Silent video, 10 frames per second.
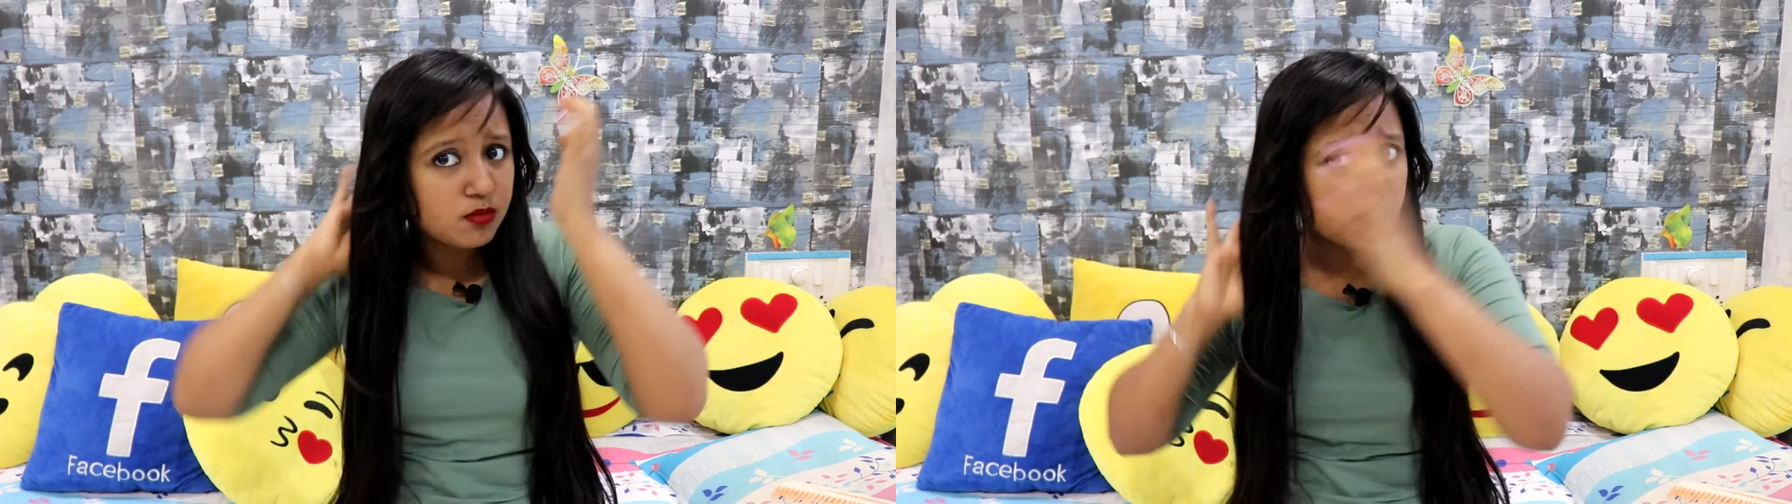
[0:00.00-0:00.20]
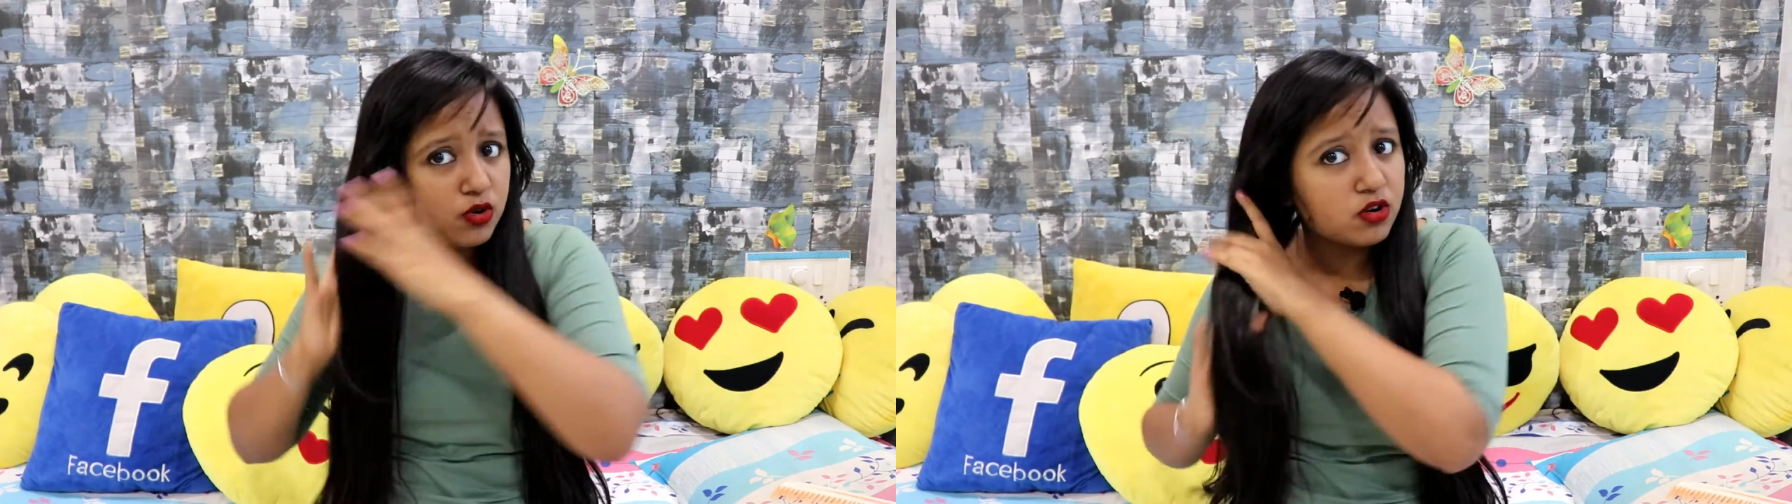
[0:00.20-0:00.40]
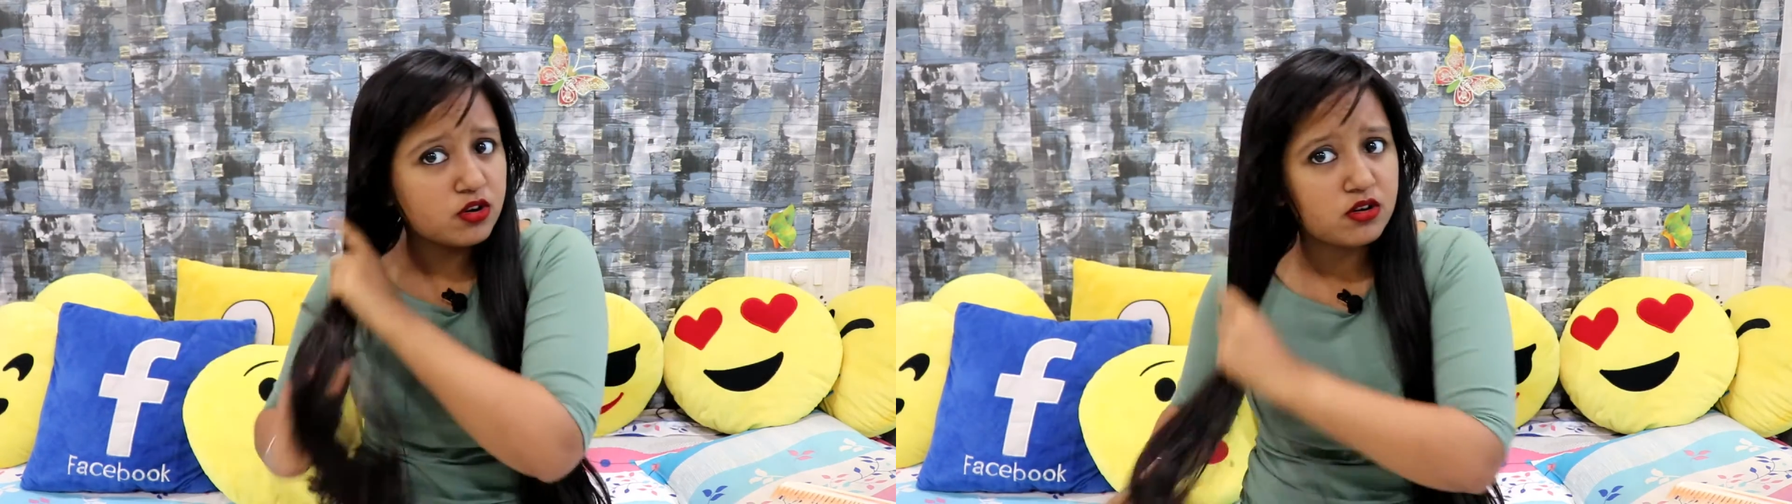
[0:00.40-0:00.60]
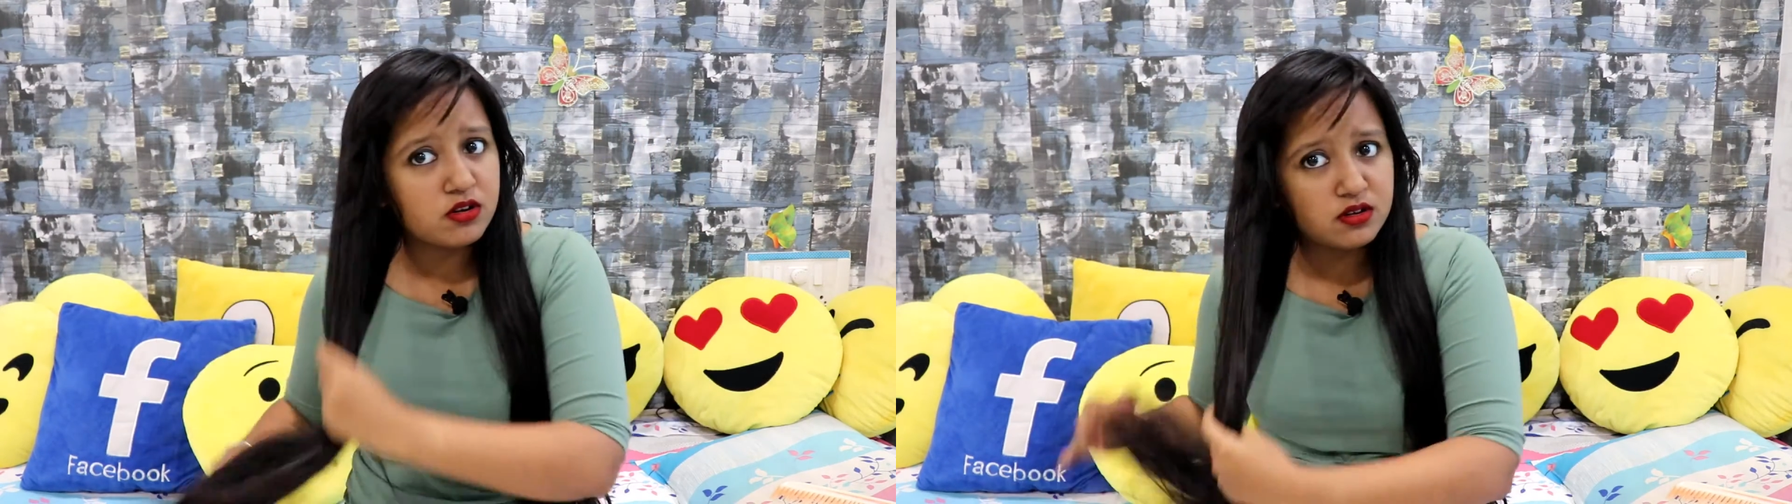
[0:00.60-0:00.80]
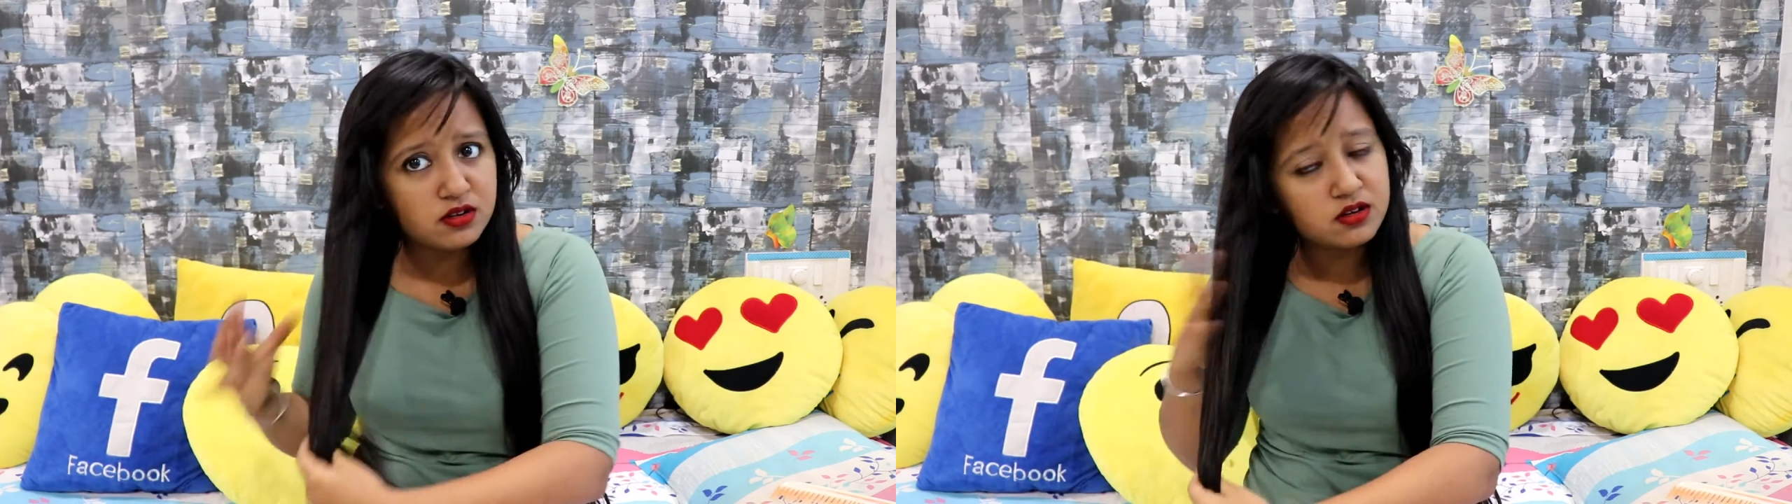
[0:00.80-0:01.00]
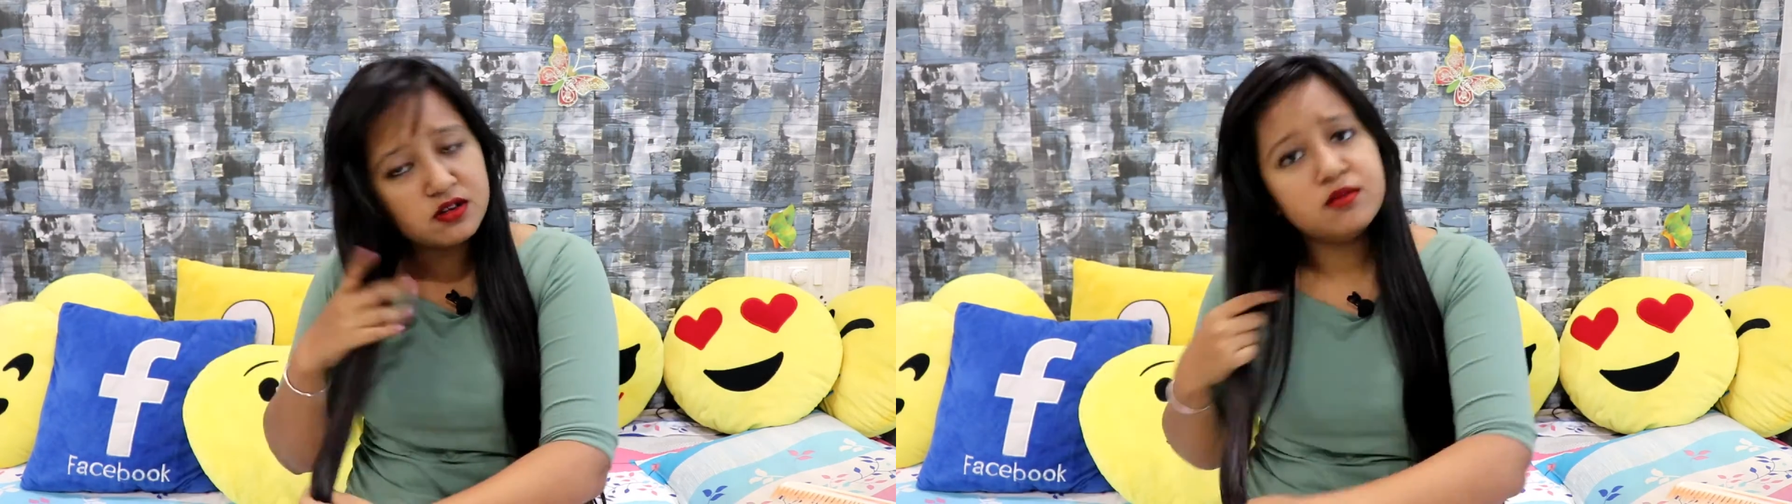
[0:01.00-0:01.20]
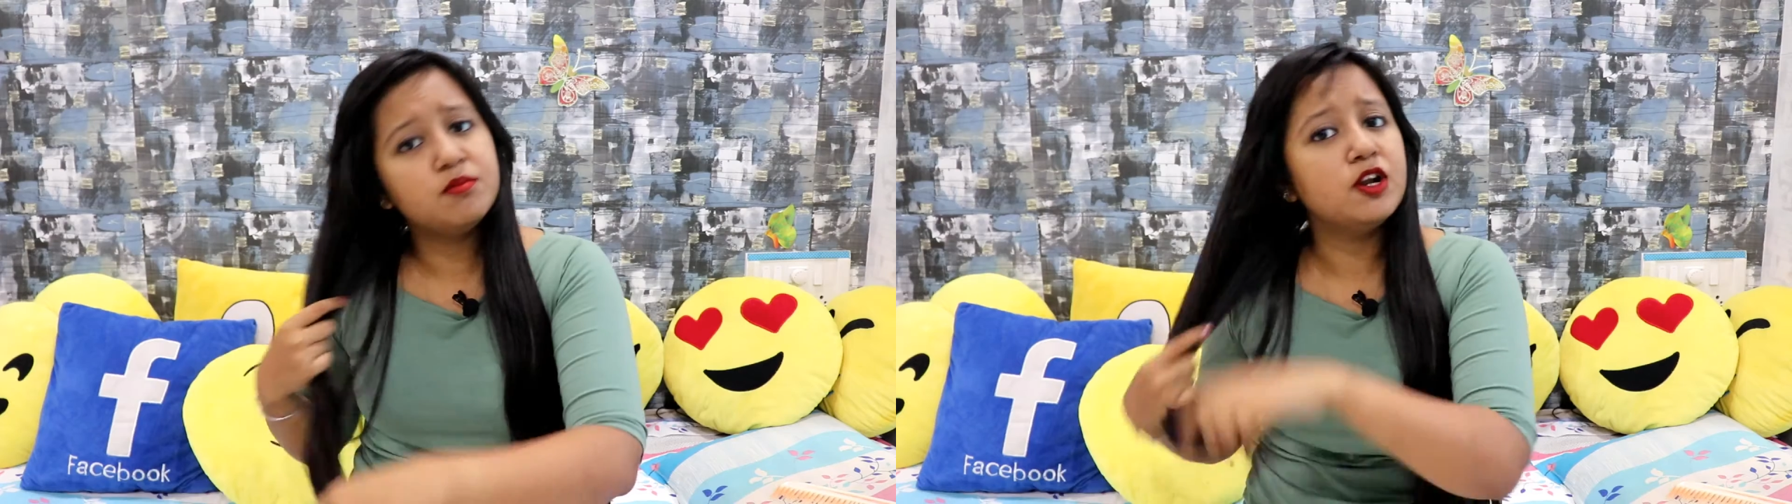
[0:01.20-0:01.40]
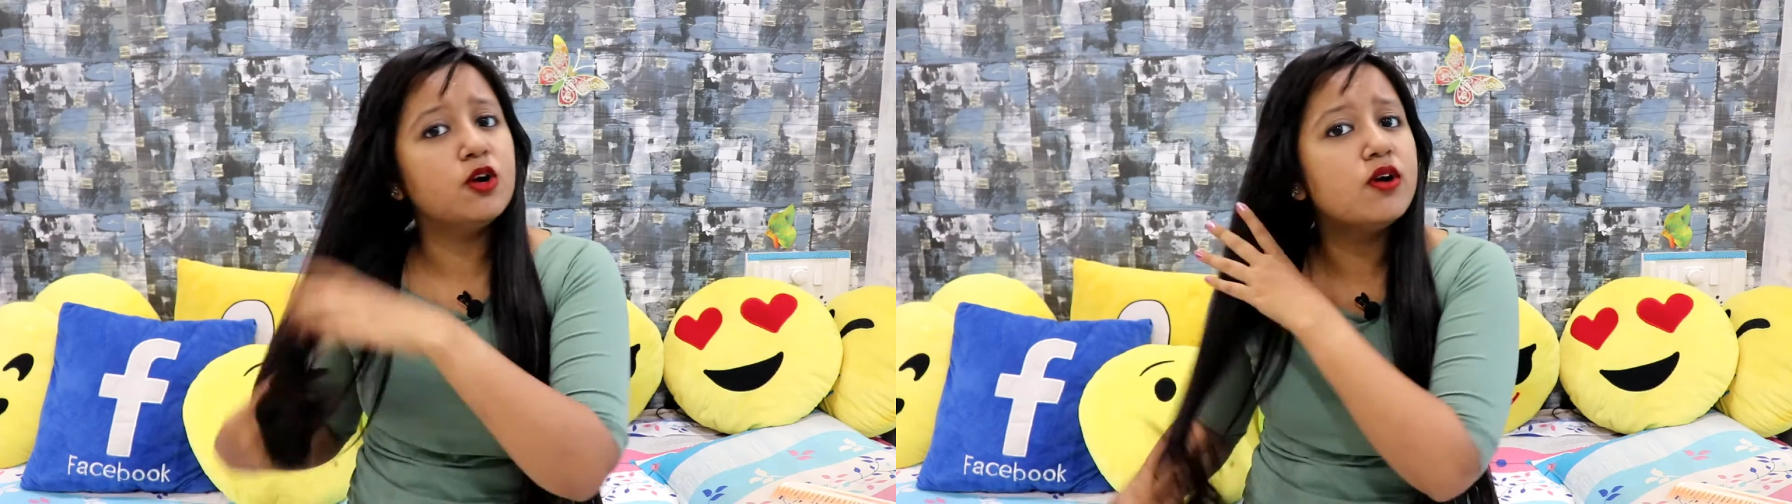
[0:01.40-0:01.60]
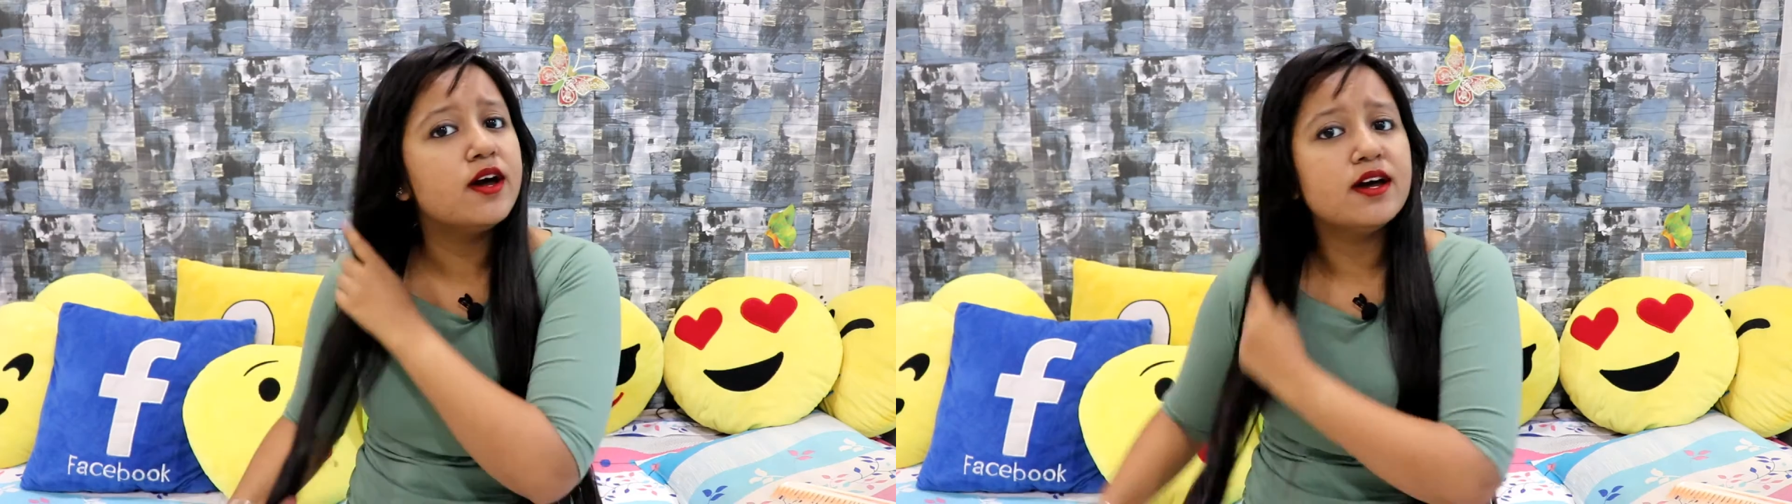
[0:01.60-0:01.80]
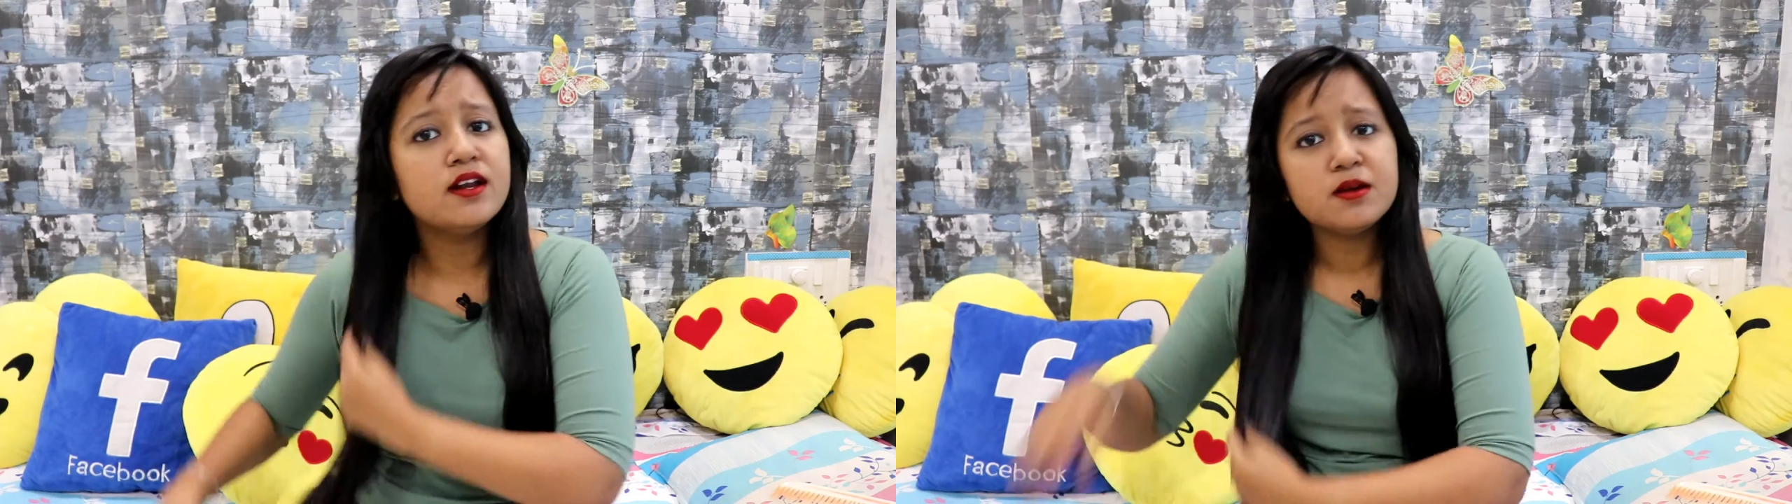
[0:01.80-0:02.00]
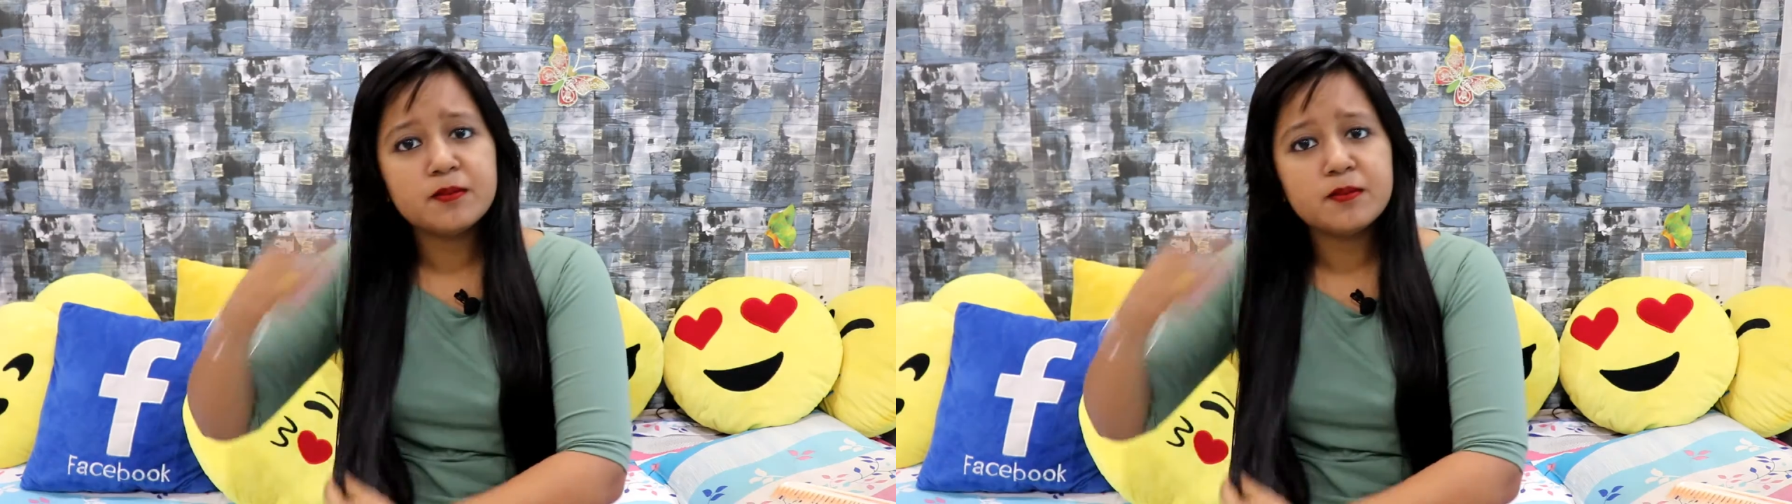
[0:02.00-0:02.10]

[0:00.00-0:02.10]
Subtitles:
more on your below hair.